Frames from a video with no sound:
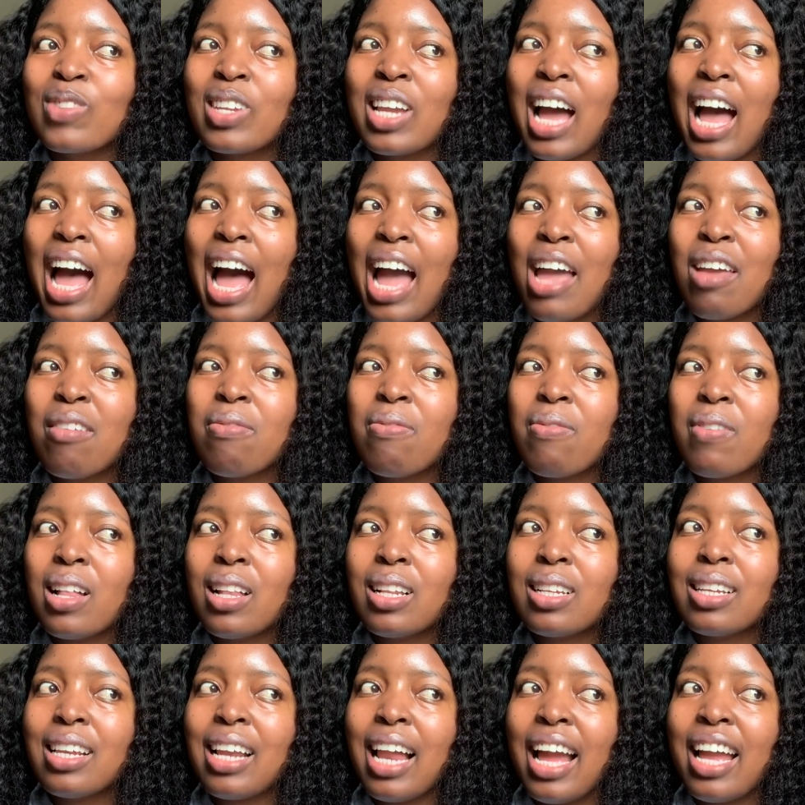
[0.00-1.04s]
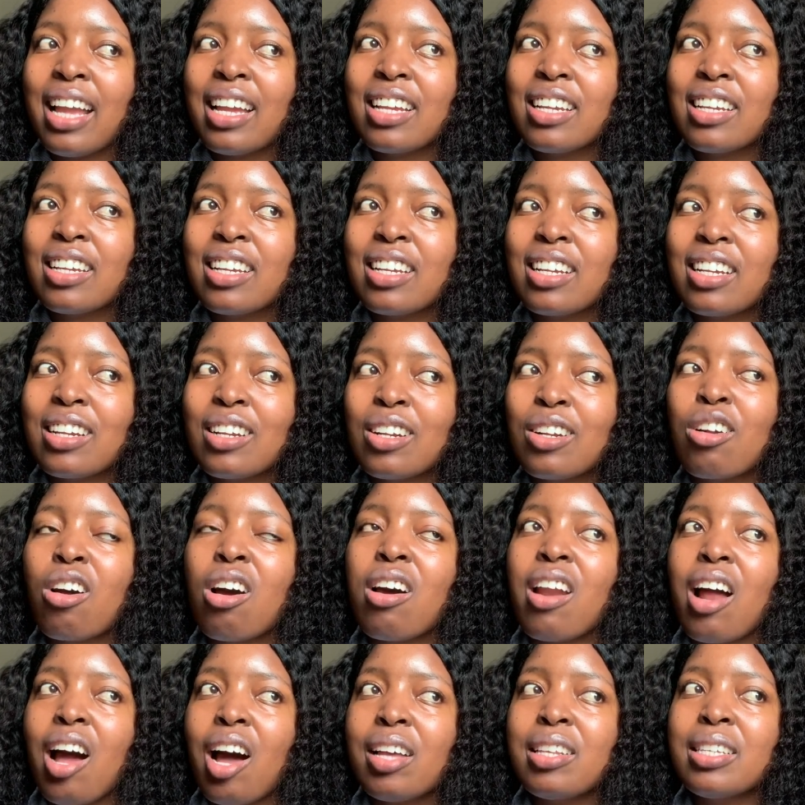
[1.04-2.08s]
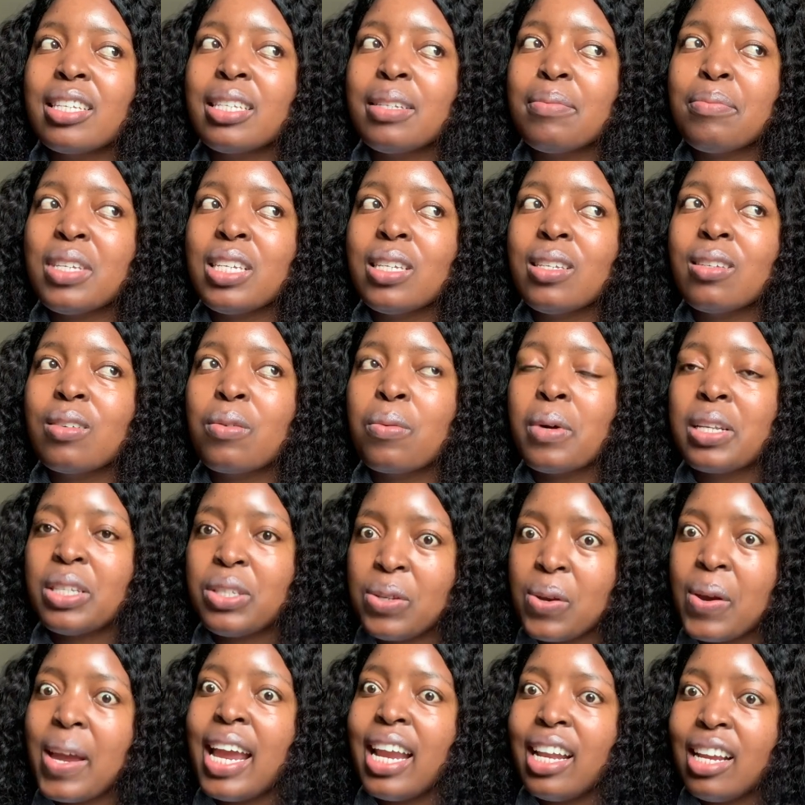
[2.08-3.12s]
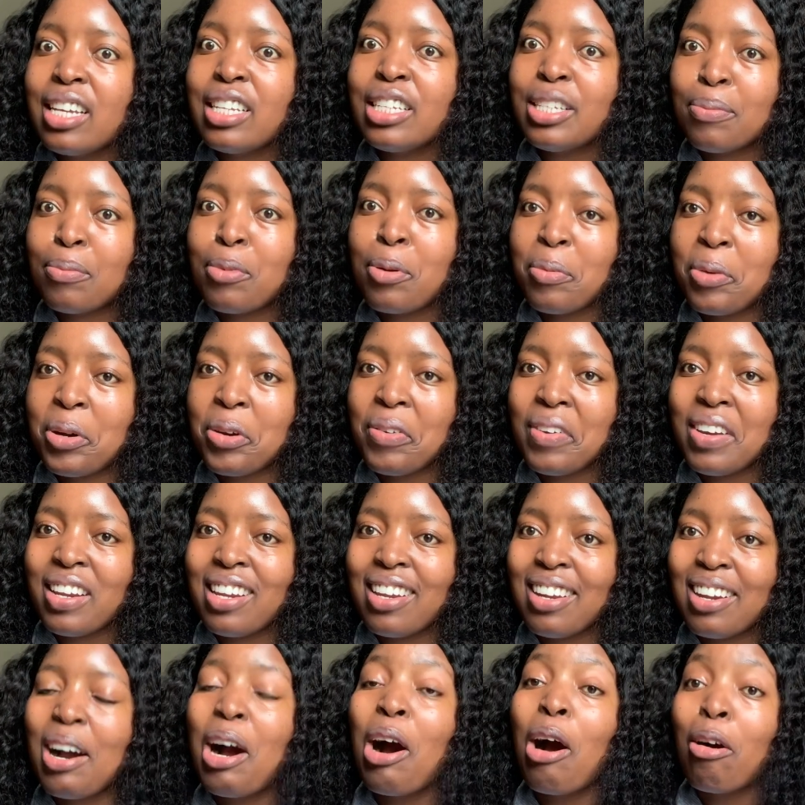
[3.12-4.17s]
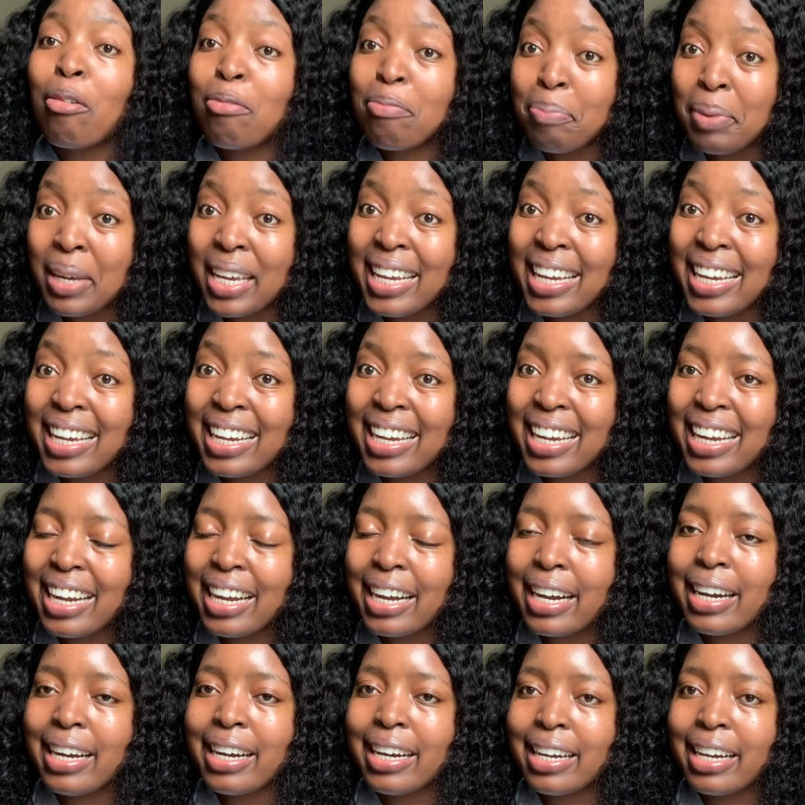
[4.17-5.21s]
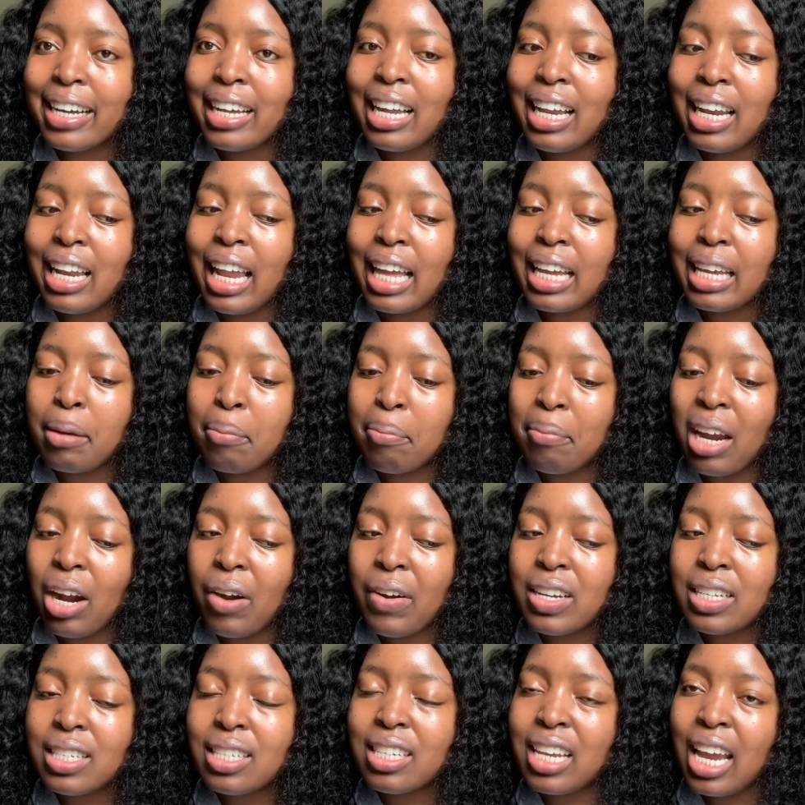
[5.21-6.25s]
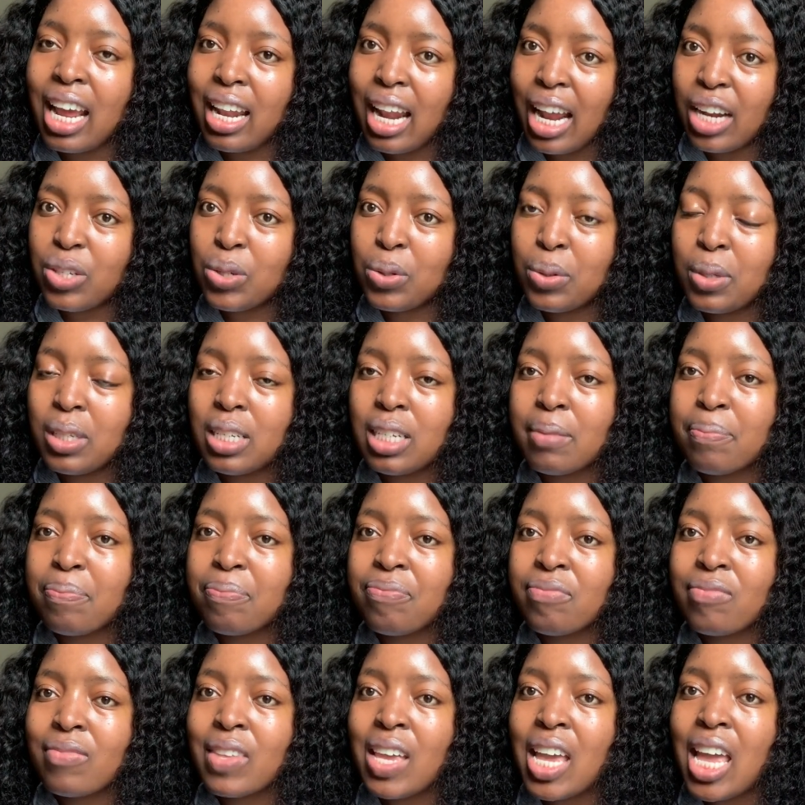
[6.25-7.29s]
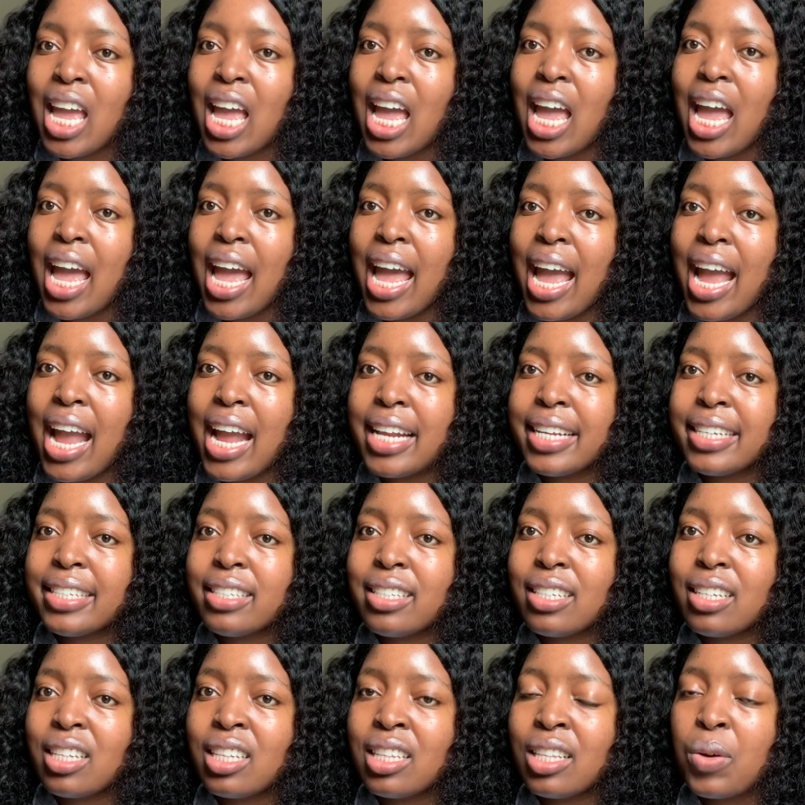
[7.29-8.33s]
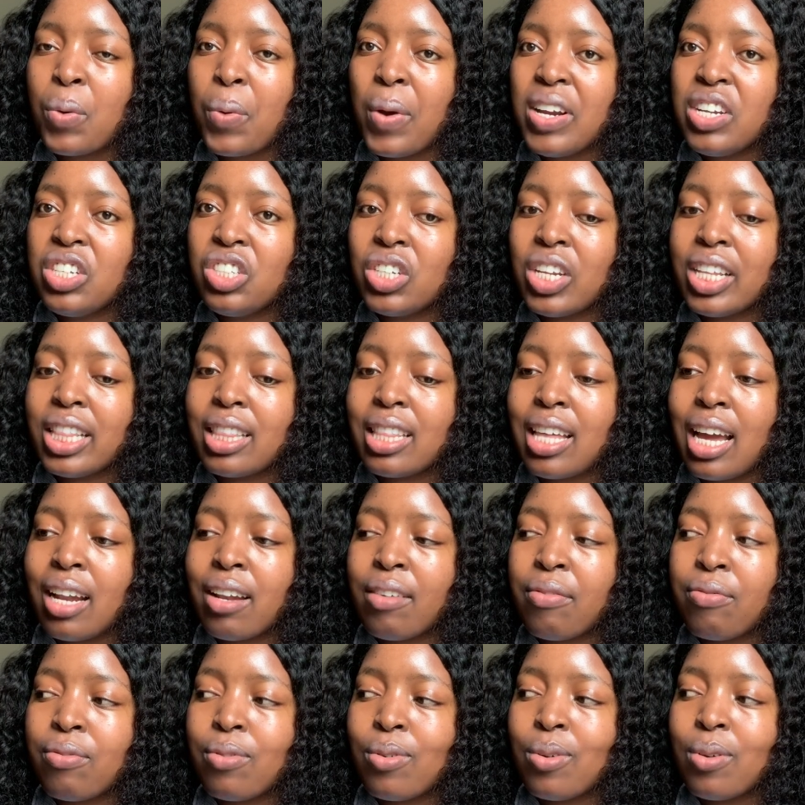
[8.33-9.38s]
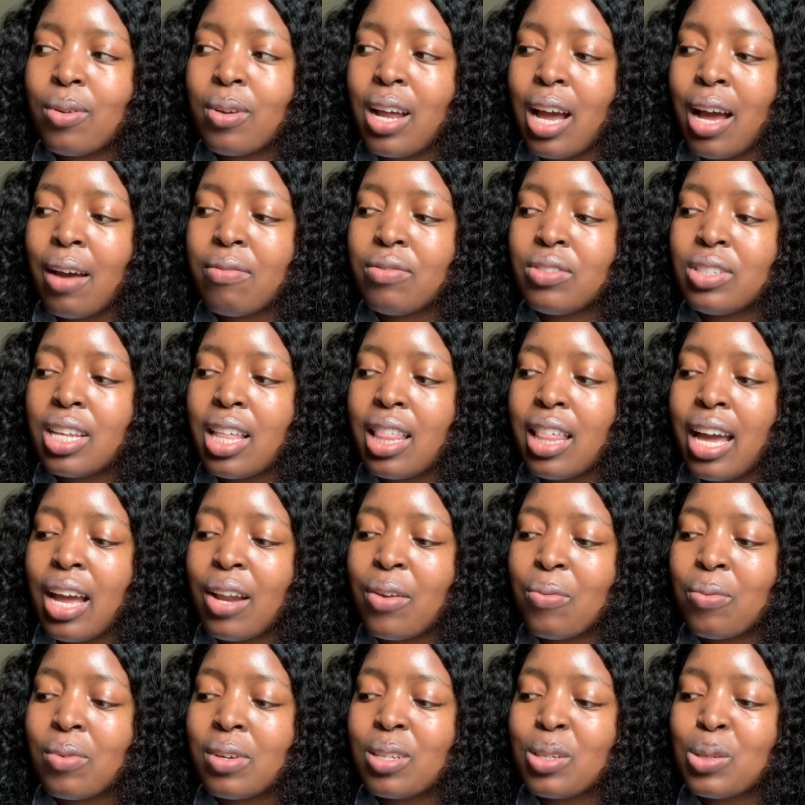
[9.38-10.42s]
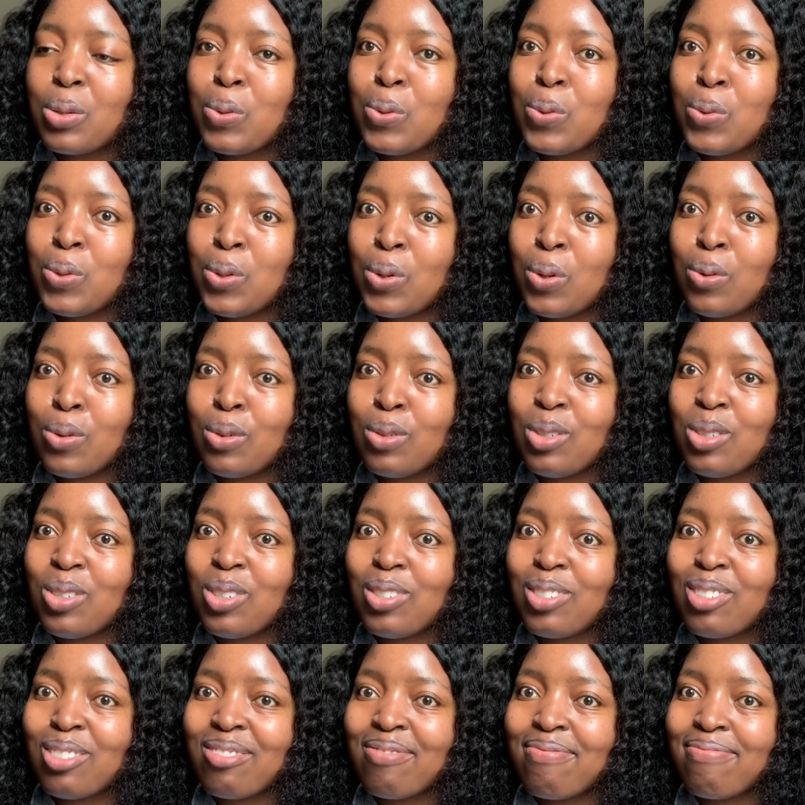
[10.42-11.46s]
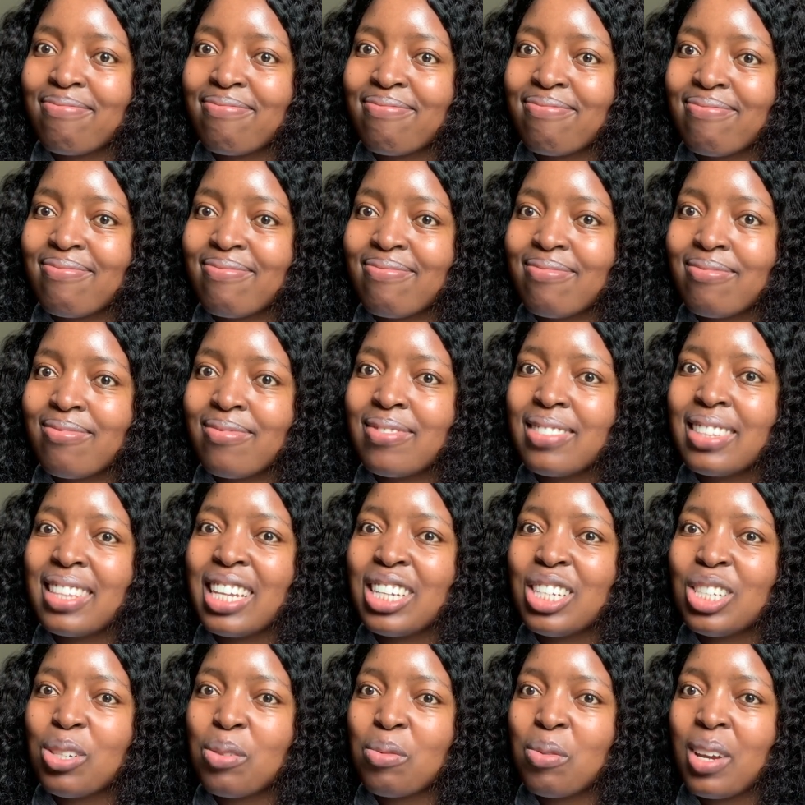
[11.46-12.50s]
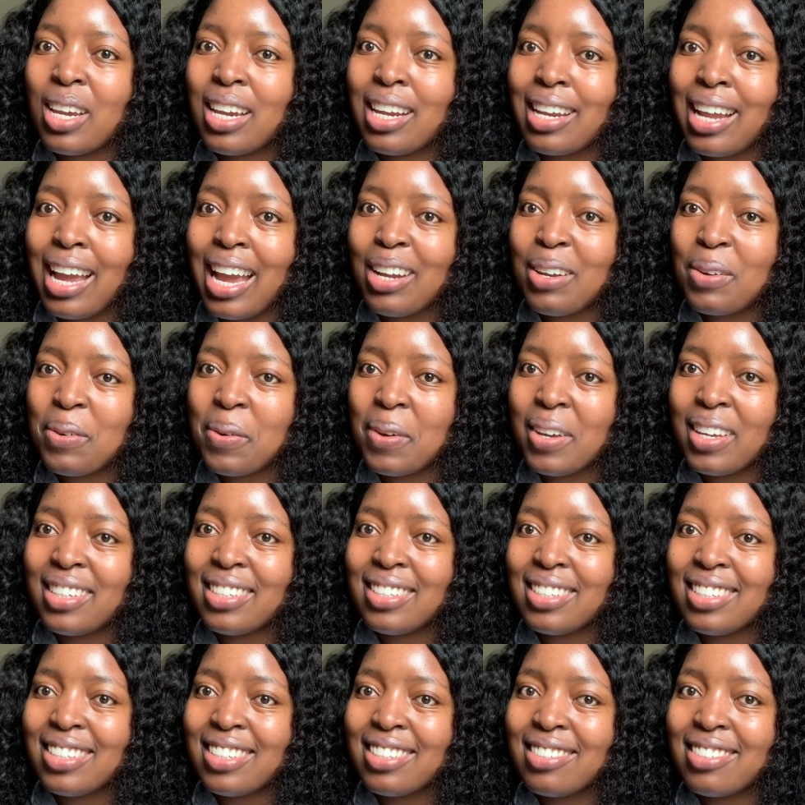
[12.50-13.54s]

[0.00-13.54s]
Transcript: I felt like God asked me, what's your earliest memory of being like embarrassed? And I told him. And the question that followed after that was, who told you that you were inadequate?